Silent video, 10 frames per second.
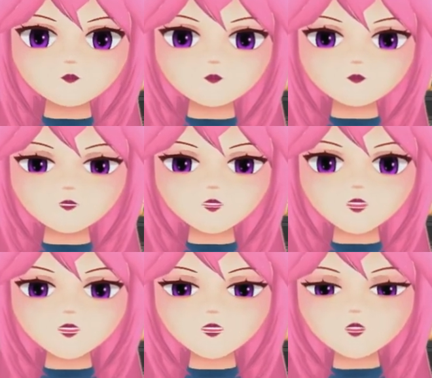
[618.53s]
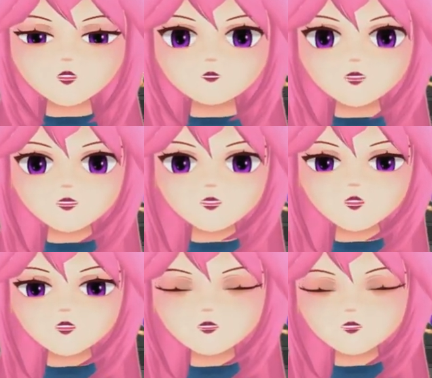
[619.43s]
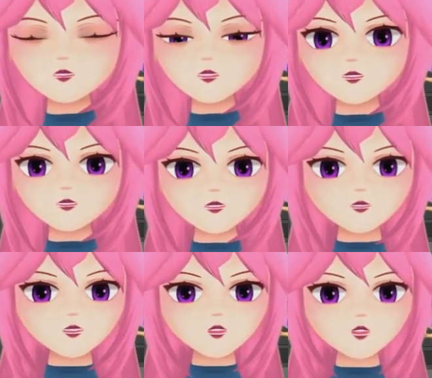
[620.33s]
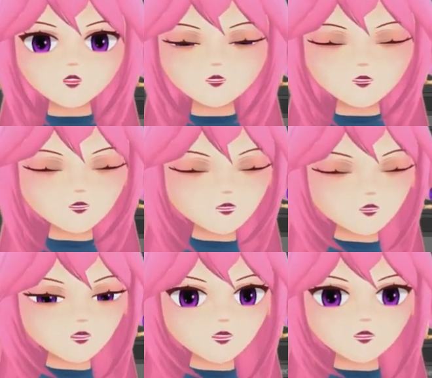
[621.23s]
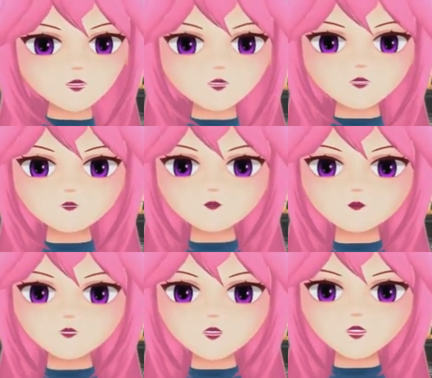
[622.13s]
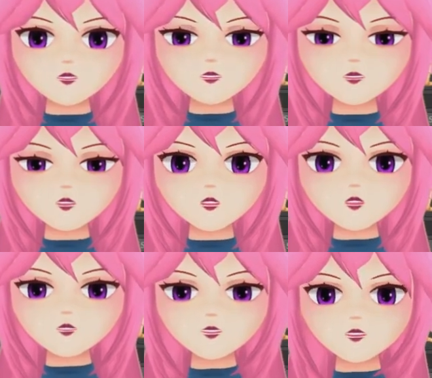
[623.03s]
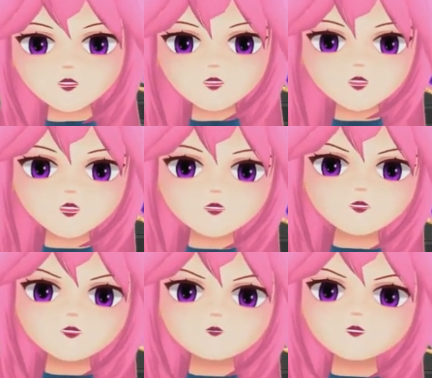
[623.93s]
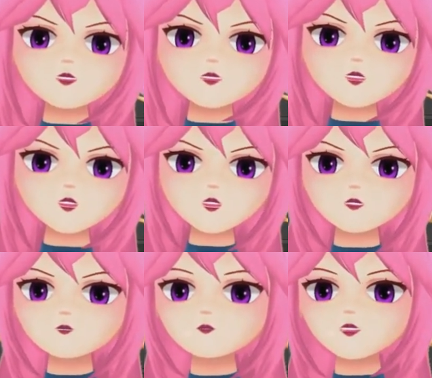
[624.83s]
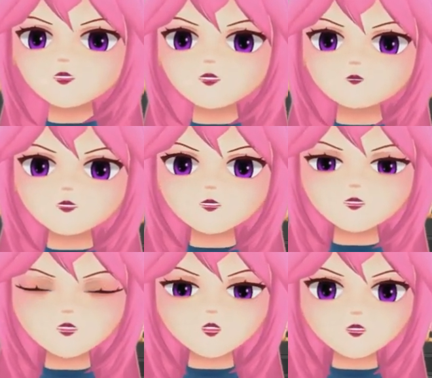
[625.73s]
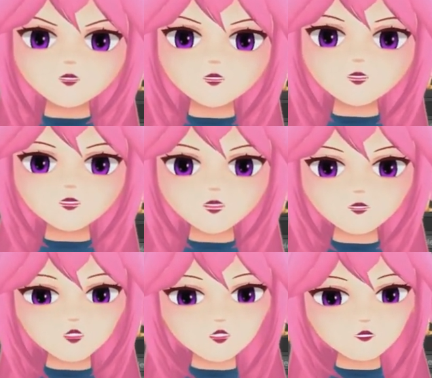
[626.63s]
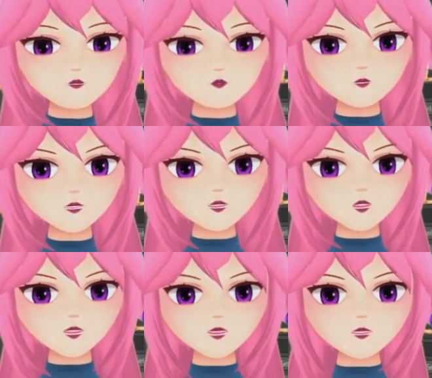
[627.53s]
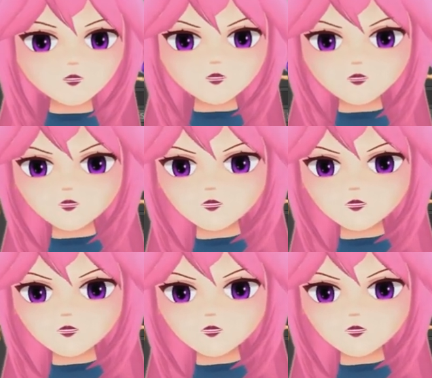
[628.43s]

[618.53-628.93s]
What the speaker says: So if you do Control B and then use the scroll wheel on your mouse, it will give you the number of new loops that will be in the bevel, and you want 3.